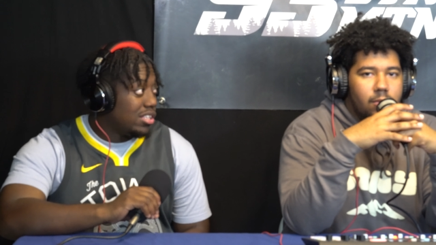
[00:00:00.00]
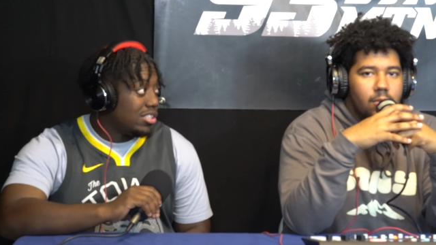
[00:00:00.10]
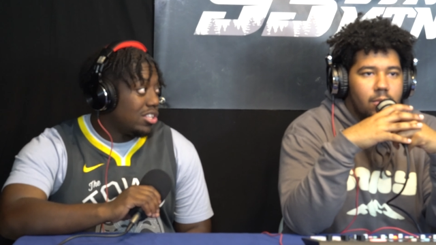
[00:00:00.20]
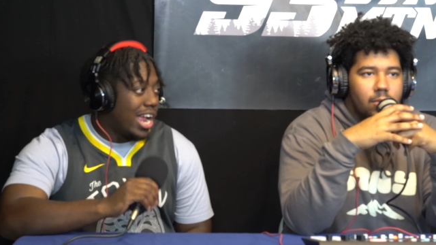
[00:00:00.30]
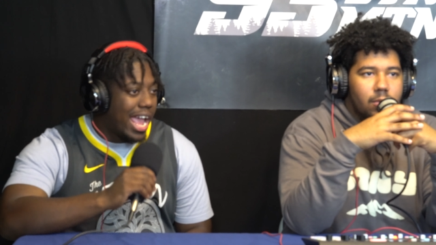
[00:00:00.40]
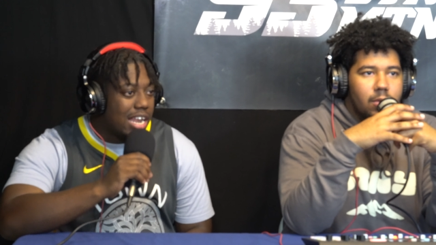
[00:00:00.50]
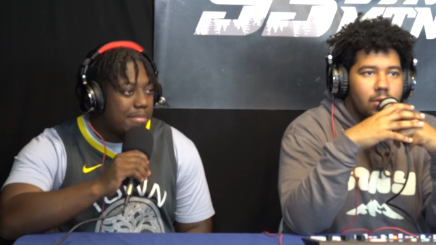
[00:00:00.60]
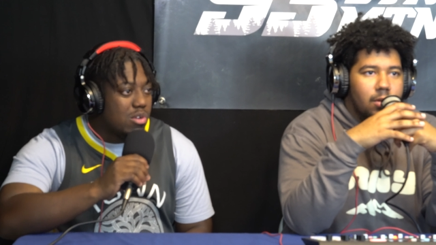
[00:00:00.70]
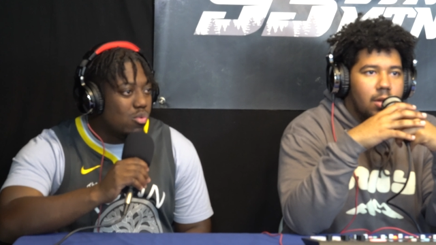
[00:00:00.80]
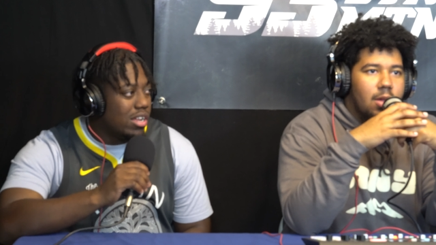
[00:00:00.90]
Speaker 1: There had to
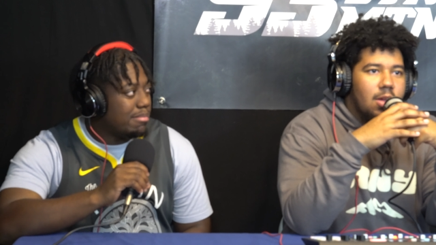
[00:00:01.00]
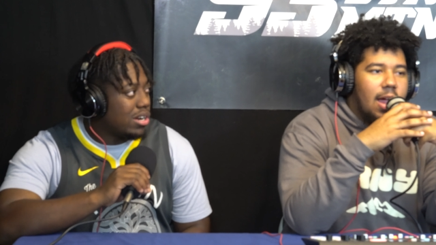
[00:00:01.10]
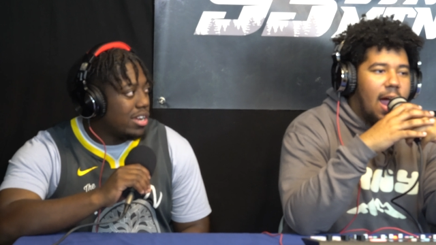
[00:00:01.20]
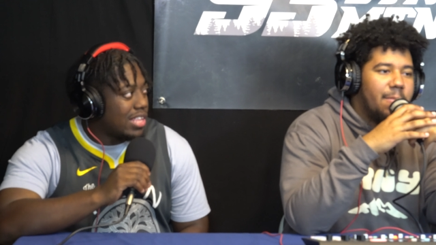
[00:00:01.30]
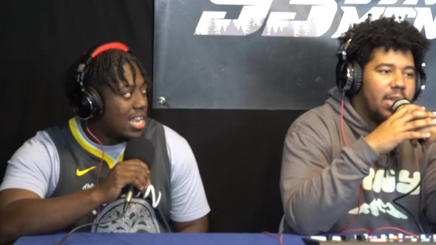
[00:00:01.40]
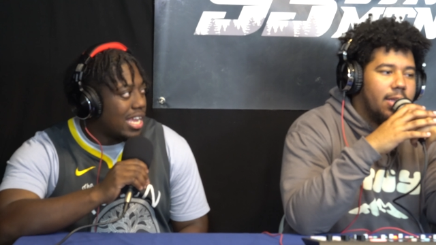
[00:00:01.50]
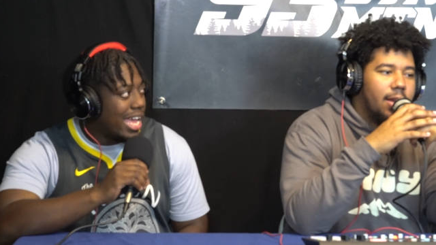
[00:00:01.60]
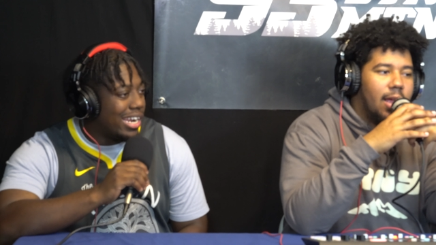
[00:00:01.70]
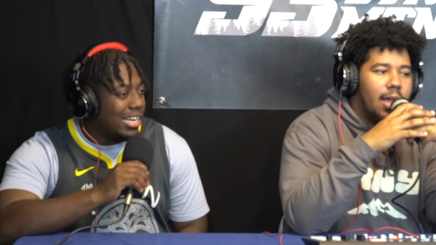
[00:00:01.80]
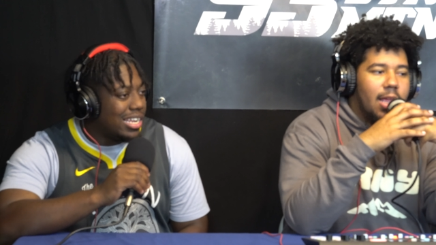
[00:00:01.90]
be one, bro. I that mean, they
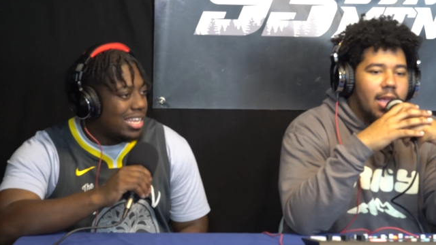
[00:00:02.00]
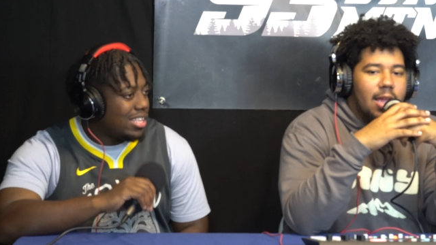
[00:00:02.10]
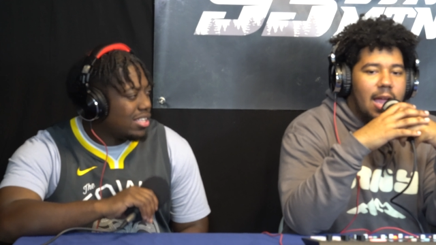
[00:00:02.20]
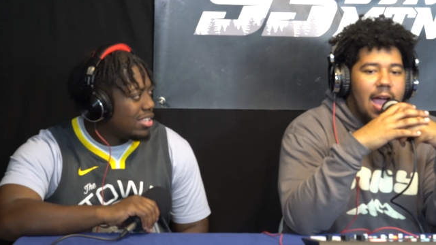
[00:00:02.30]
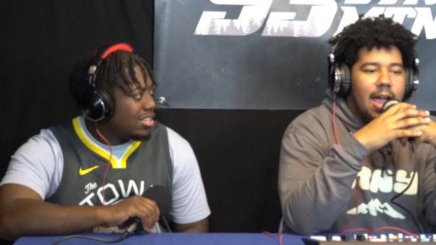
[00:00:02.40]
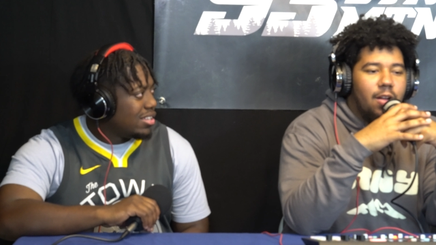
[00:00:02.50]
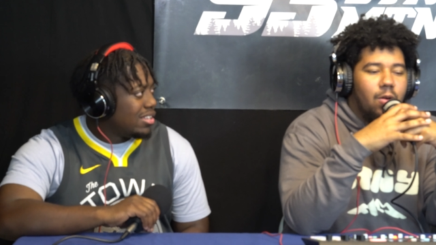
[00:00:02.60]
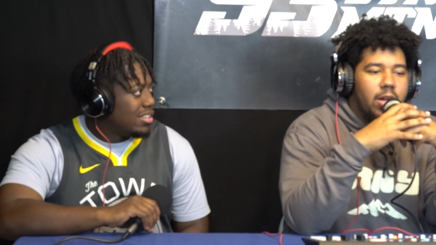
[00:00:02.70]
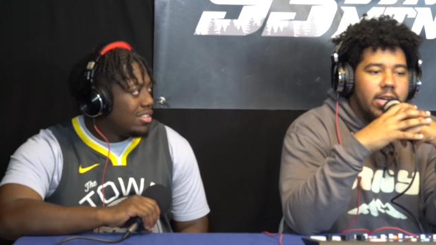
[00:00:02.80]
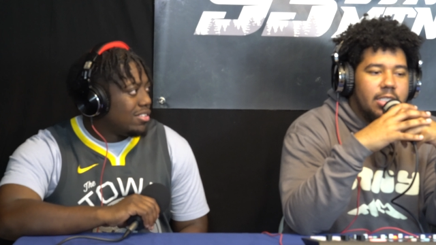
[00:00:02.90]
had a hundred.
Speaker 2: I, I,
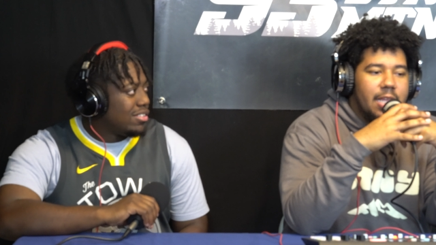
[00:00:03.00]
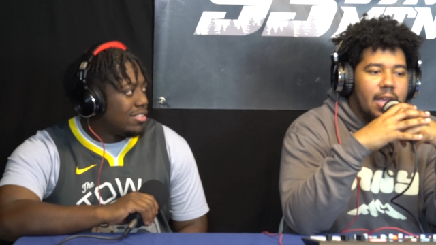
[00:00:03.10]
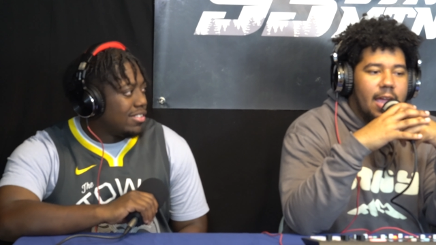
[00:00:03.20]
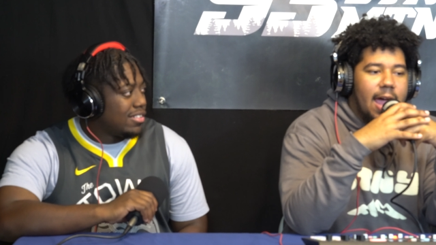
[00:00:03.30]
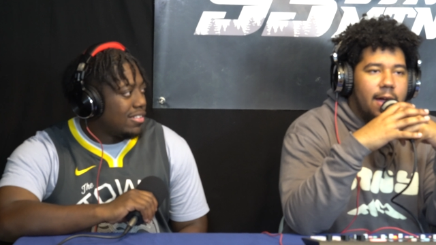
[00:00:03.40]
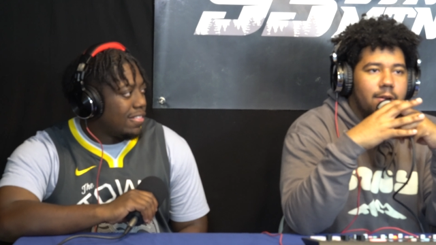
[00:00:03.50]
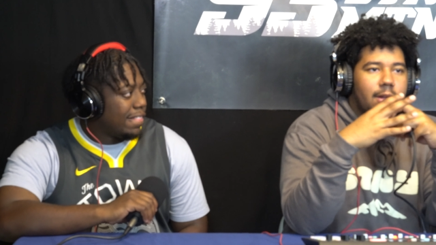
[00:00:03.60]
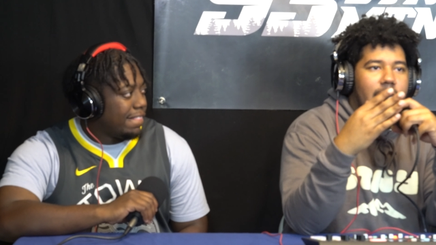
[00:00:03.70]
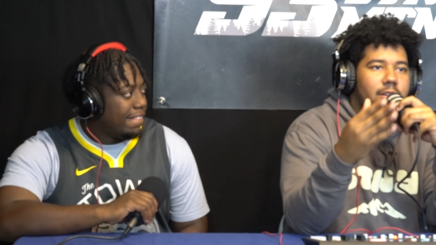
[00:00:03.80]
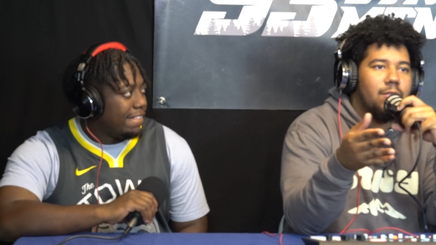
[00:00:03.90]
don't understand how
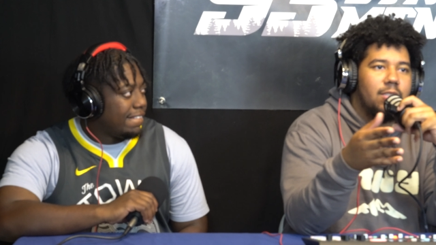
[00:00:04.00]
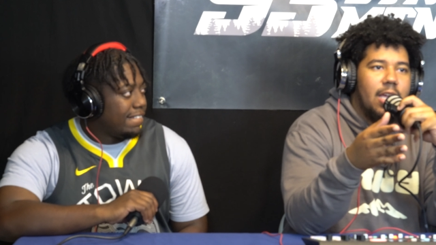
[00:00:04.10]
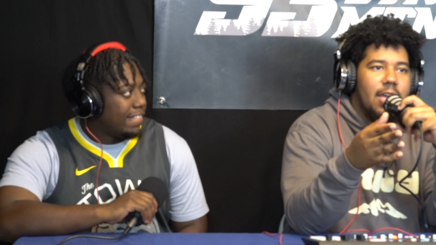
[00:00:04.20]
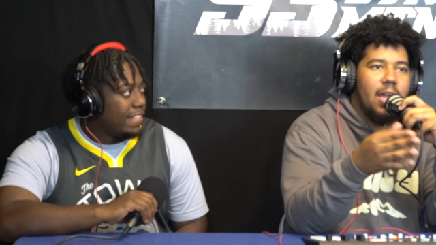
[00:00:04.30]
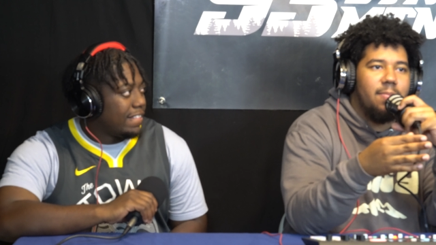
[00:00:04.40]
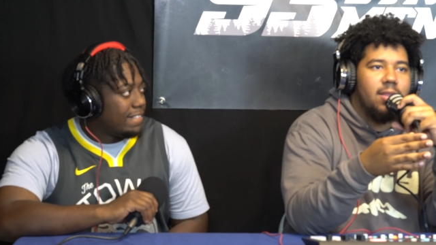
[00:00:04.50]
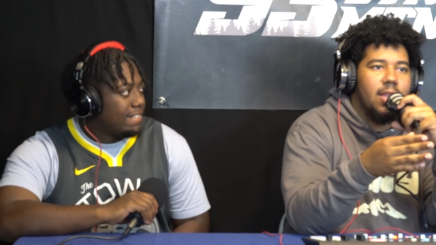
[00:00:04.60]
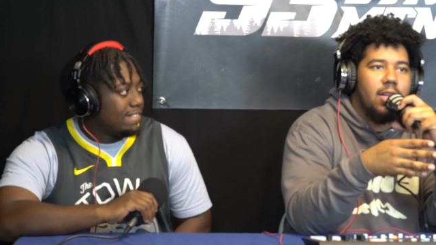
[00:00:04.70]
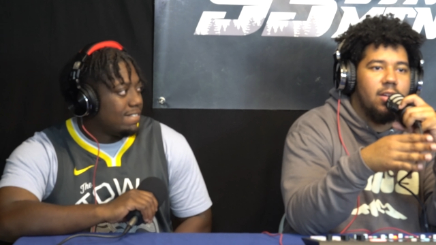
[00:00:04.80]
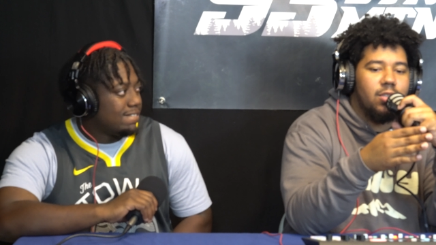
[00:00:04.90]
how you say that, but
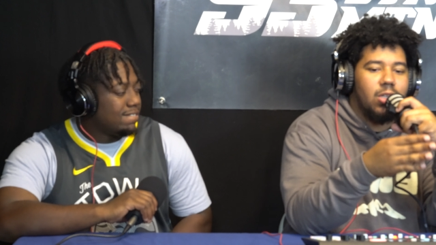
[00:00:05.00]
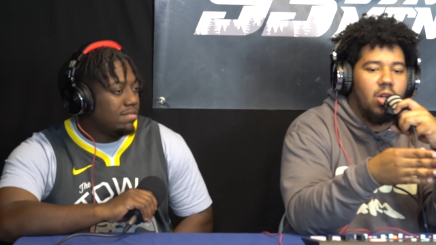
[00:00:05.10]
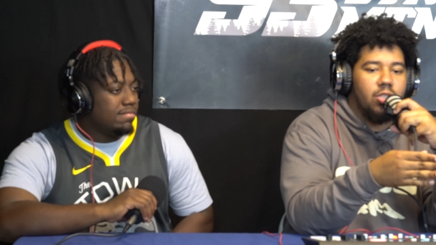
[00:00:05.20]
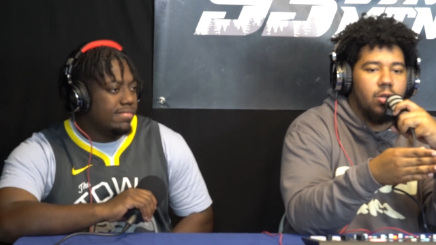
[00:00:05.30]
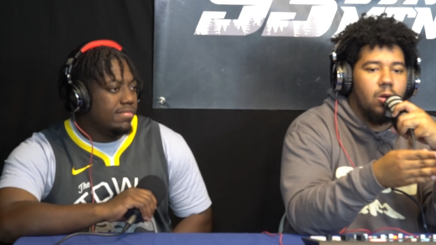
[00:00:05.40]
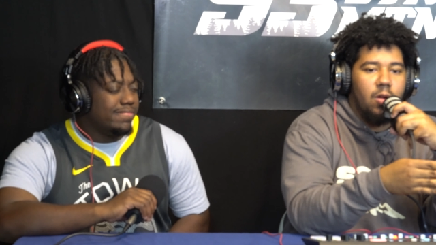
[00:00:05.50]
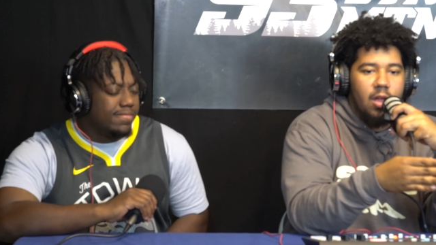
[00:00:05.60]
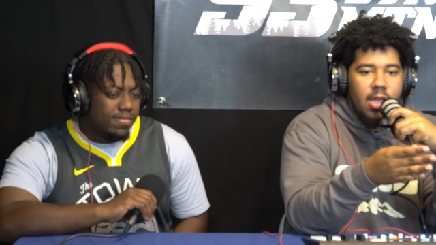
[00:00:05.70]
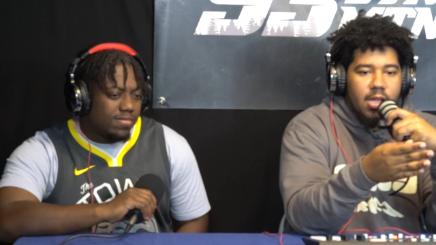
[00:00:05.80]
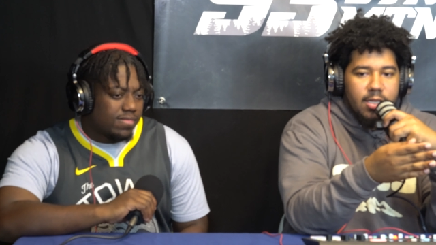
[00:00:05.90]
then there's also
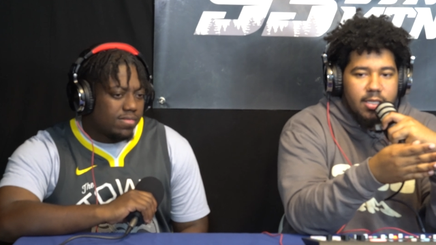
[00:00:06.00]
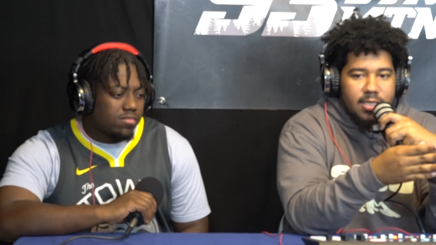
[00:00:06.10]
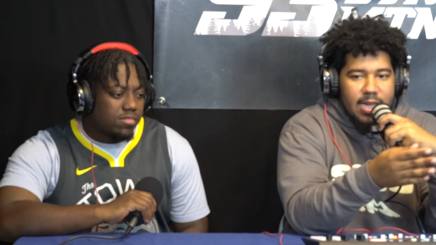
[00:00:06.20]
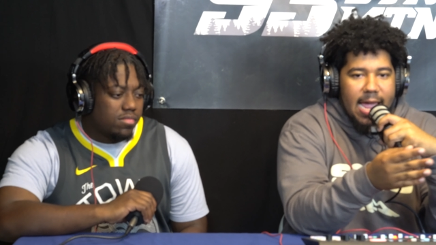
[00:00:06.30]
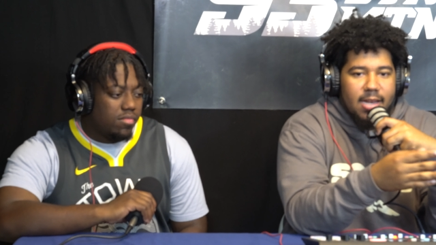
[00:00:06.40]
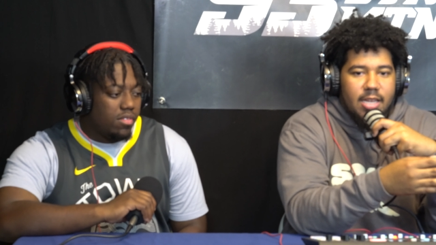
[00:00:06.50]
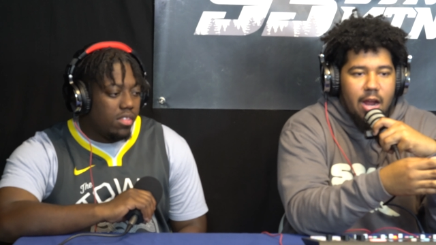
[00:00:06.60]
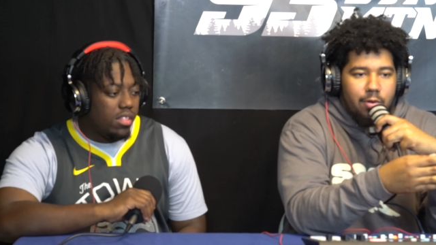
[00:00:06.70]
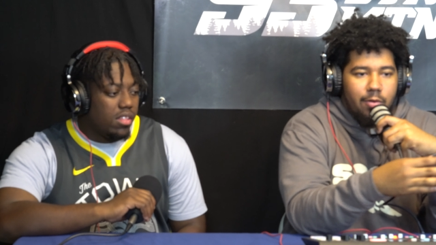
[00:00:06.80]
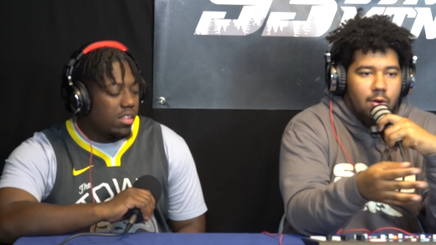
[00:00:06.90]
stats
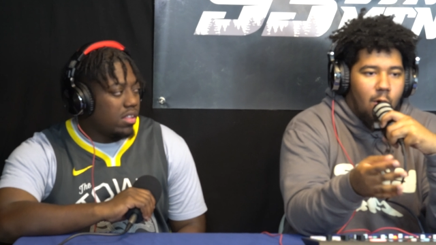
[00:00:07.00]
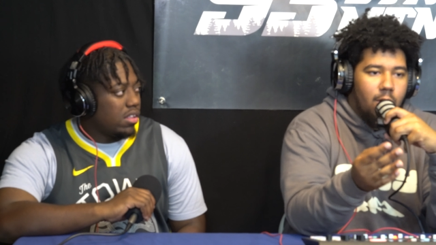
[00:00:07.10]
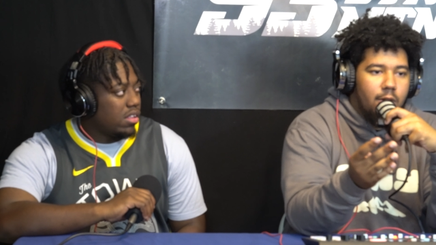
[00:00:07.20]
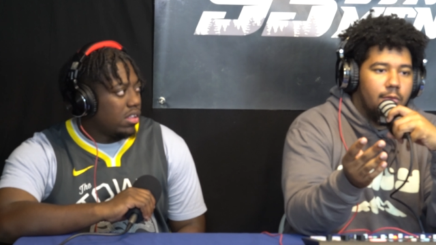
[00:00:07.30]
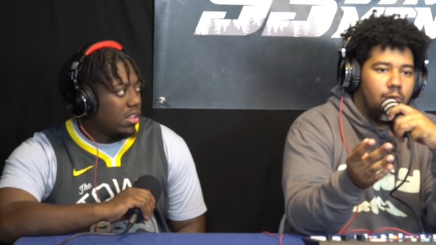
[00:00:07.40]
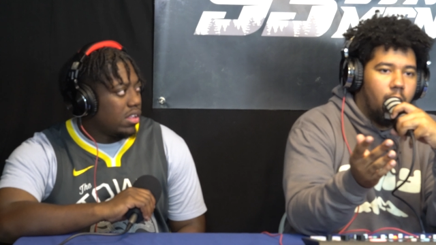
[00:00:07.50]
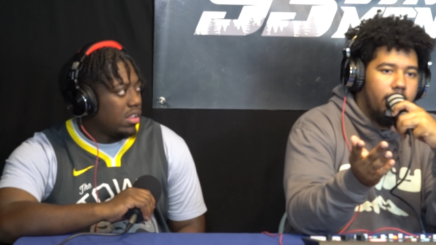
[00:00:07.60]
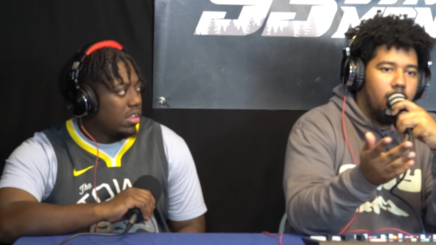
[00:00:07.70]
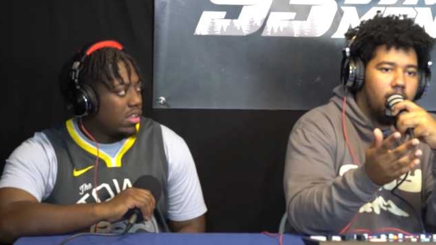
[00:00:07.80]
that were recorded of Wilt